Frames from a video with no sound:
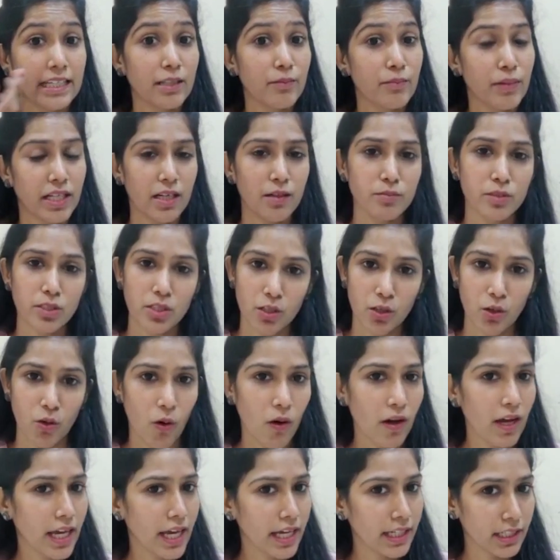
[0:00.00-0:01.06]
it becomes a
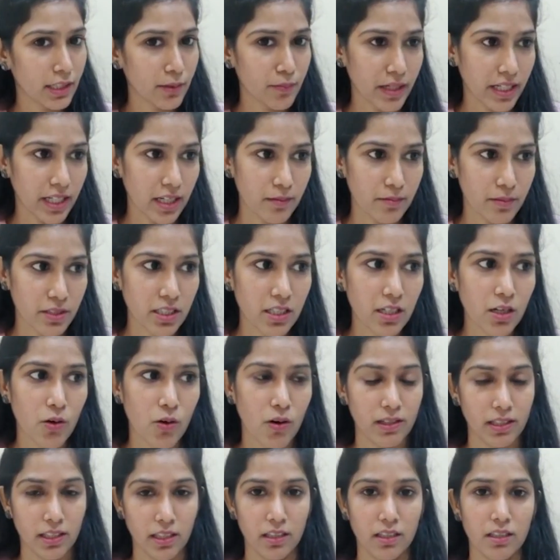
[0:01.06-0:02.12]
law and it becomes an
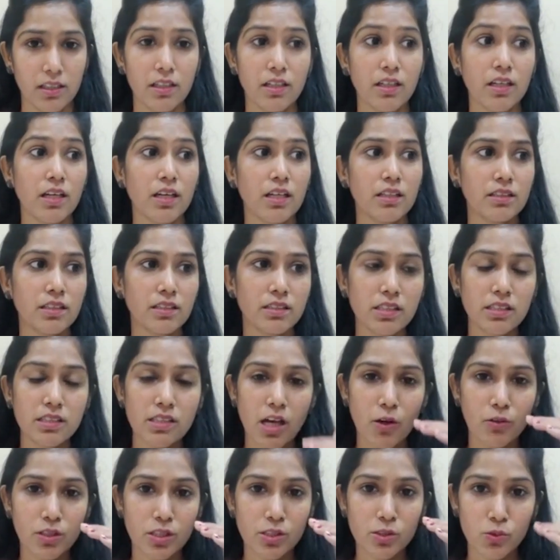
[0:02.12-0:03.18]
order. This is
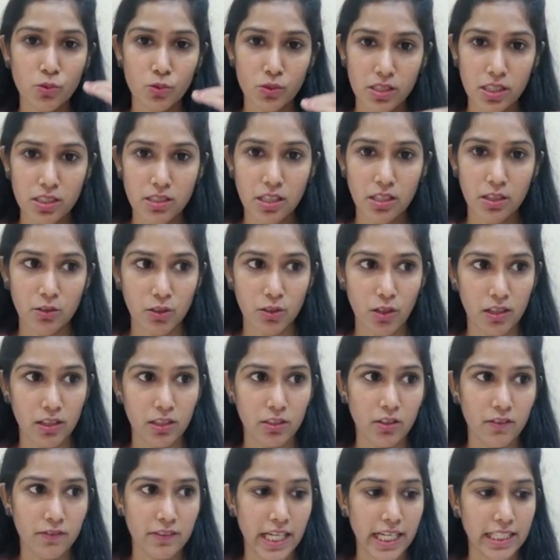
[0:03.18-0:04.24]
how the sources and
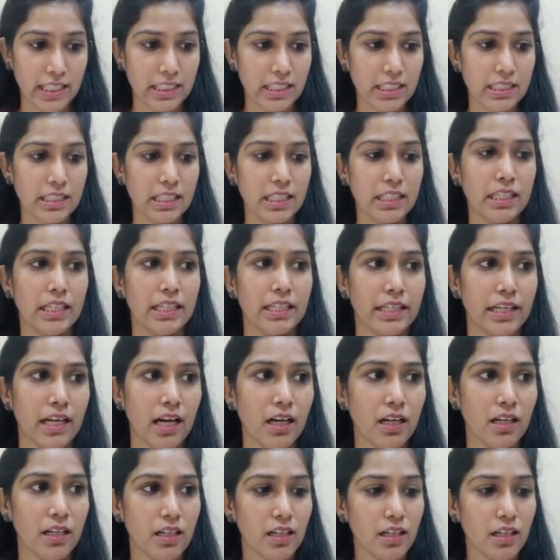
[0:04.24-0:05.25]
authority of taxes in India